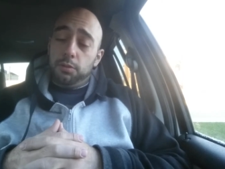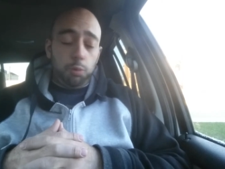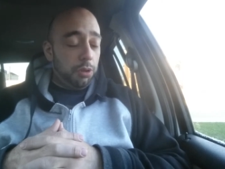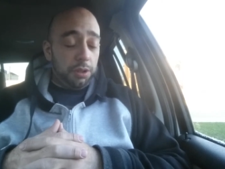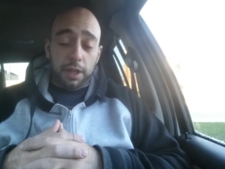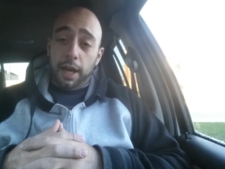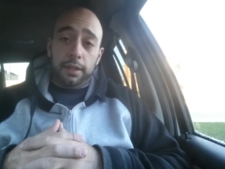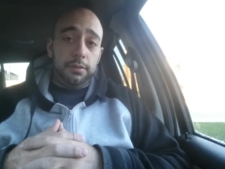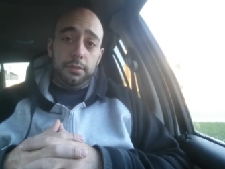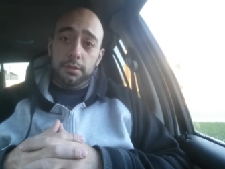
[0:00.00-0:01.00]
will
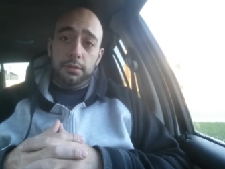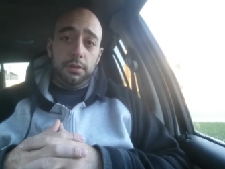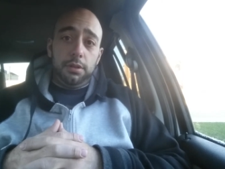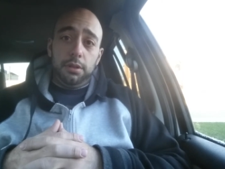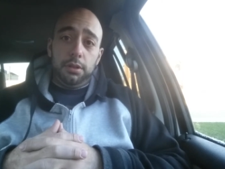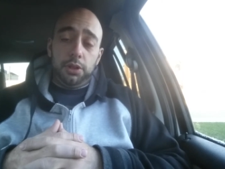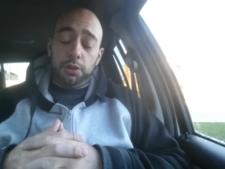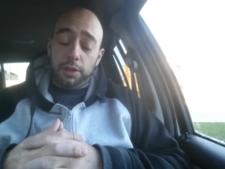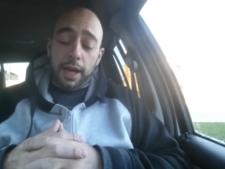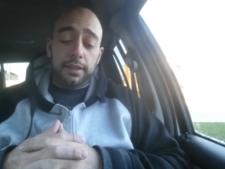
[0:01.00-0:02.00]
not.
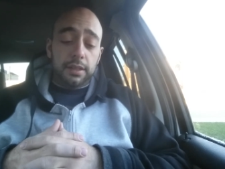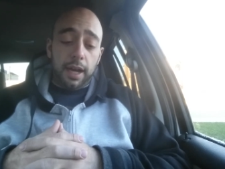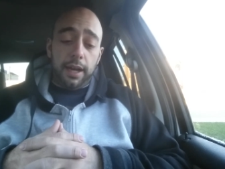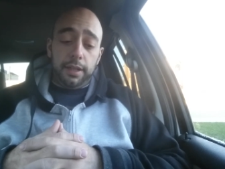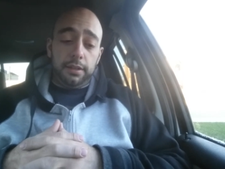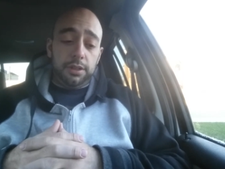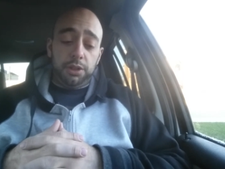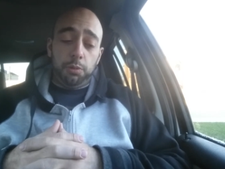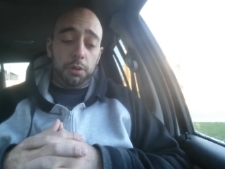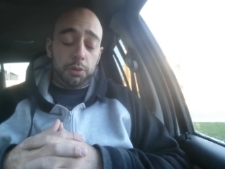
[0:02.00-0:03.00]
She'll not die.
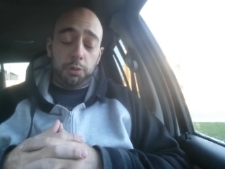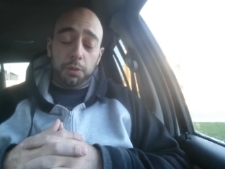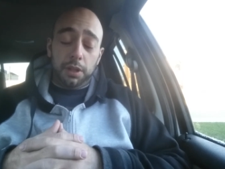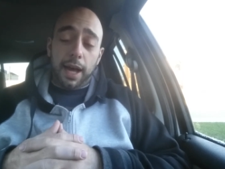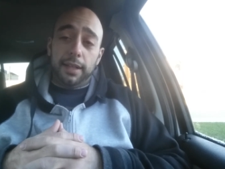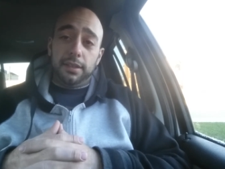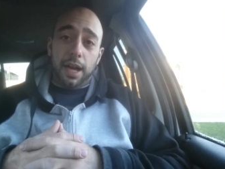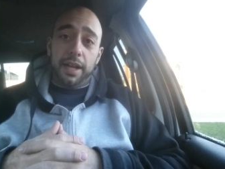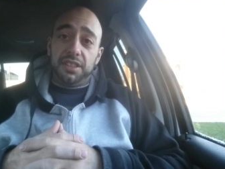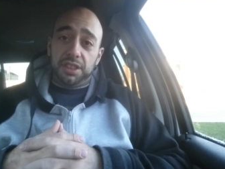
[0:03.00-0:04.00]
She will. She will not
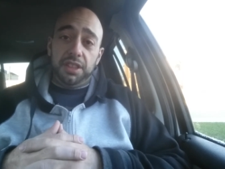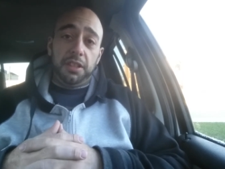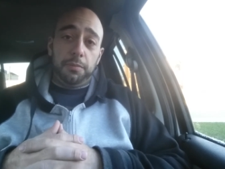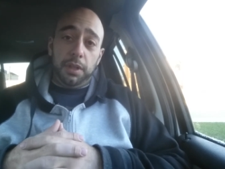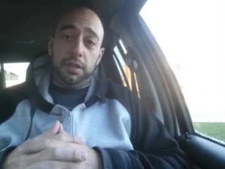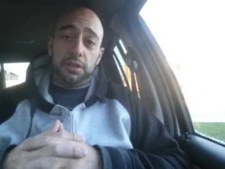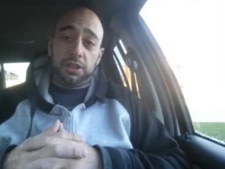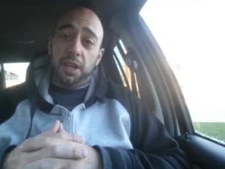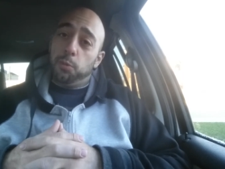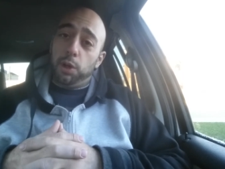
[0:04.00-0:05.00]
die seeing me the
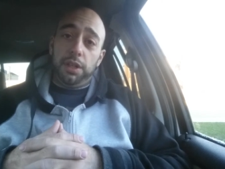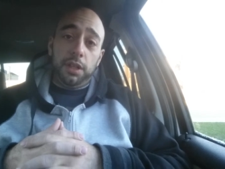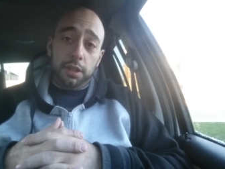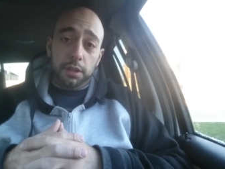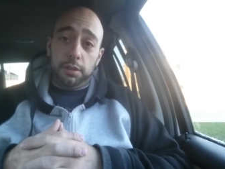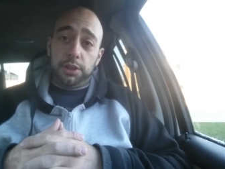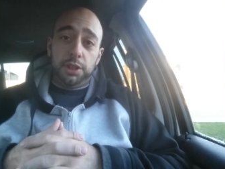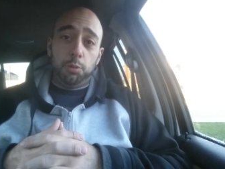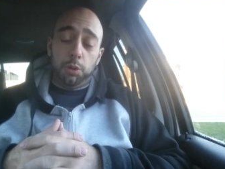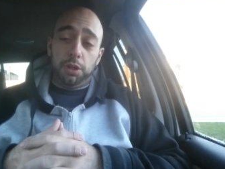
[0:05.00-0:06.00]
same way he did.
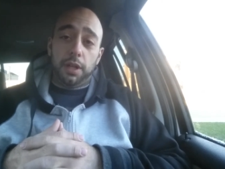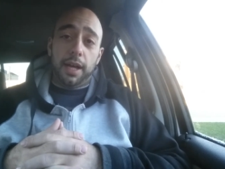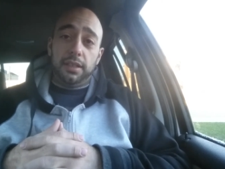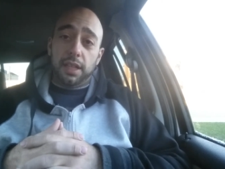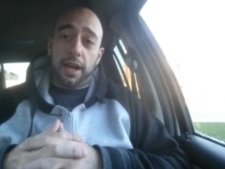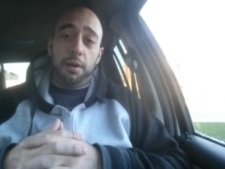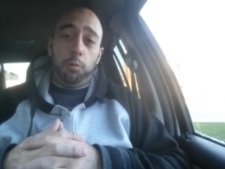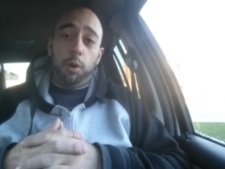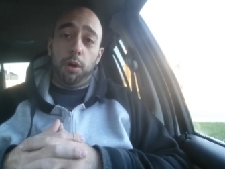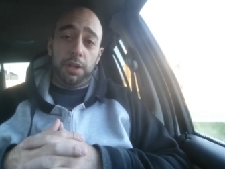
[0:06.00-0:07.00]
She will not die
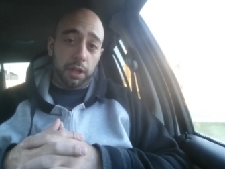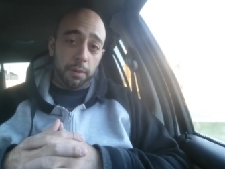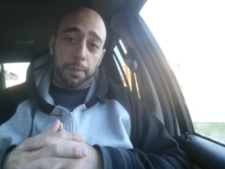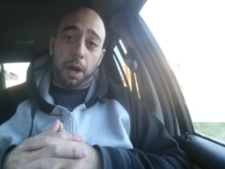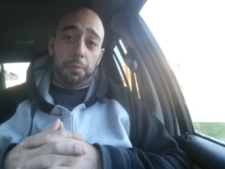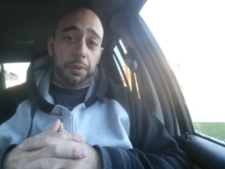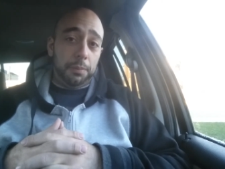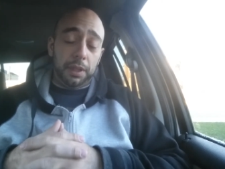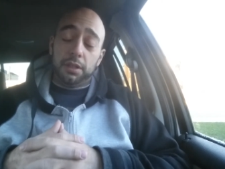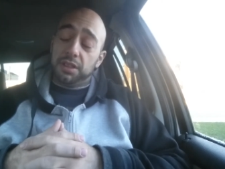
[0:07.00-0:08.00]
worrying about
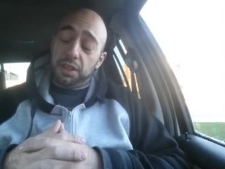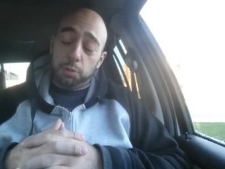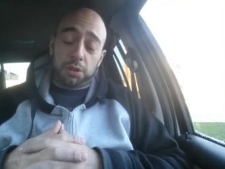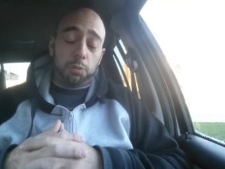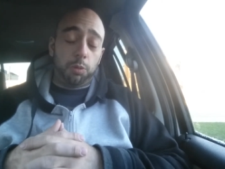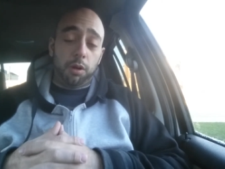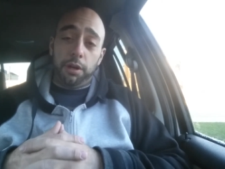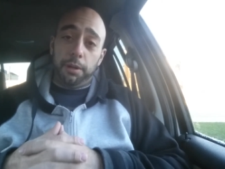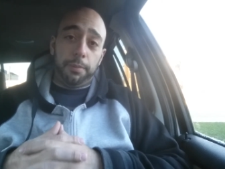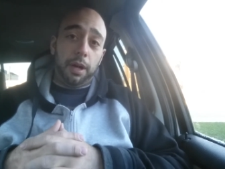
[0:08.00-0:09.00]
me because he was
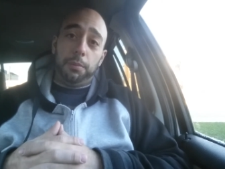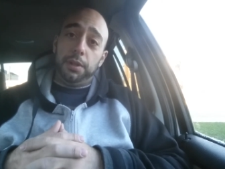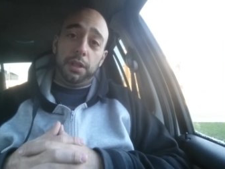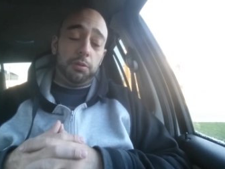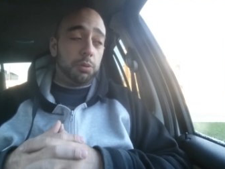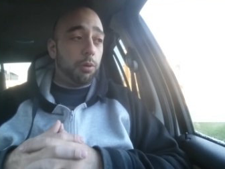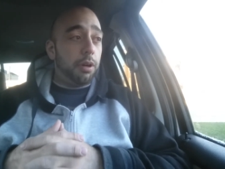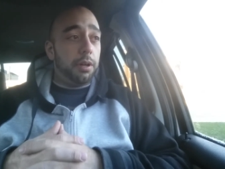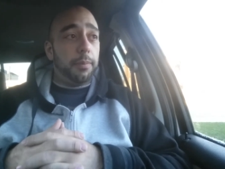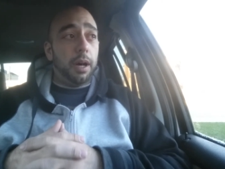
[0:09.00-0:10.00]
worried about me. He was
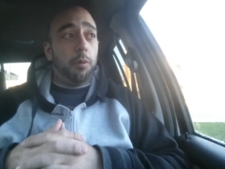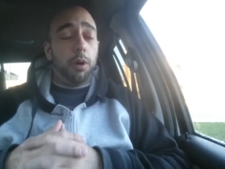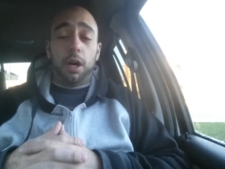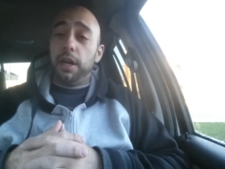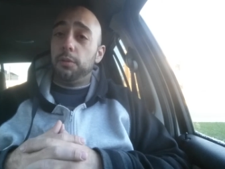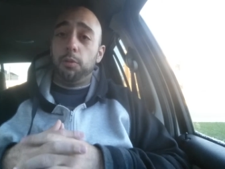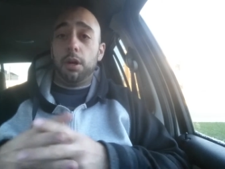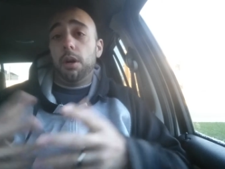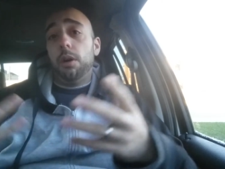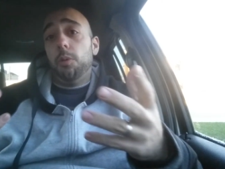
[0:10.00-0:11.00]
worried about where I,
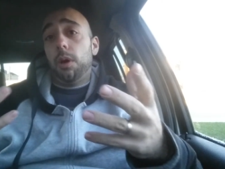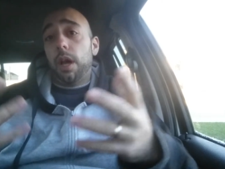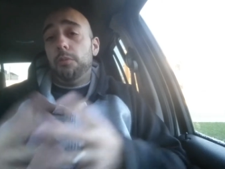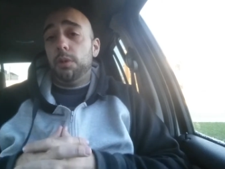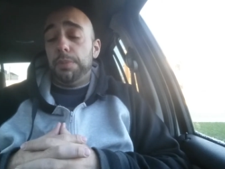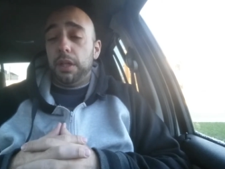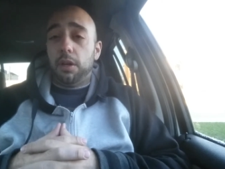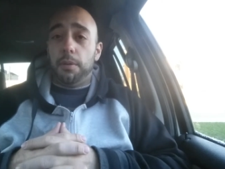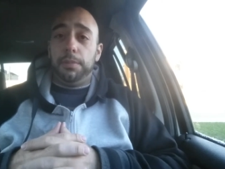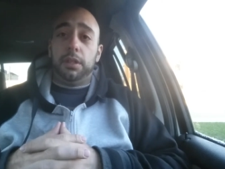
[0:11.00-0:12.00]
where, what I would
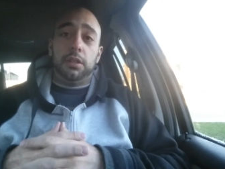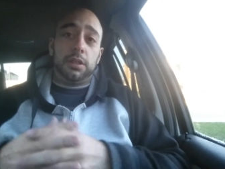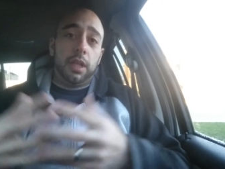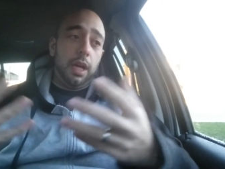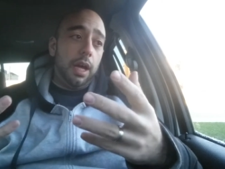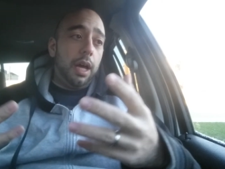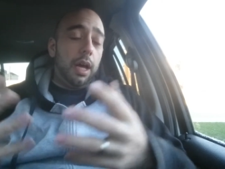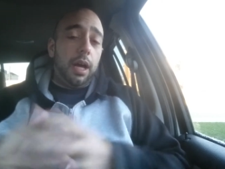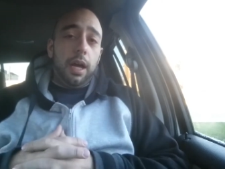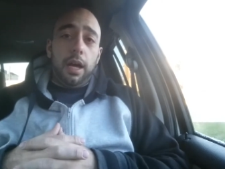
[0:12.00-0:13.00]
become because,
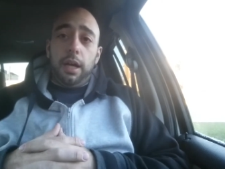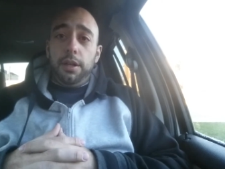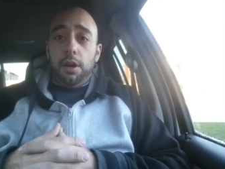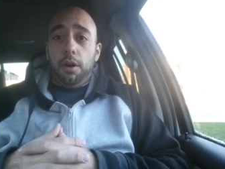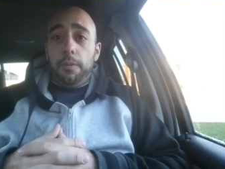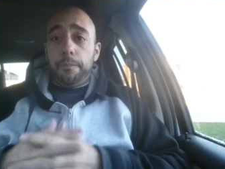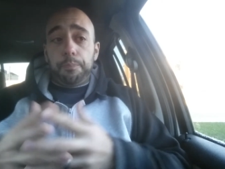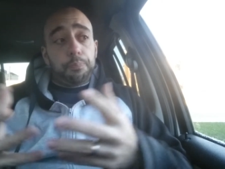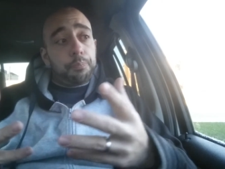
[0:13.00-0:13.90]
you know,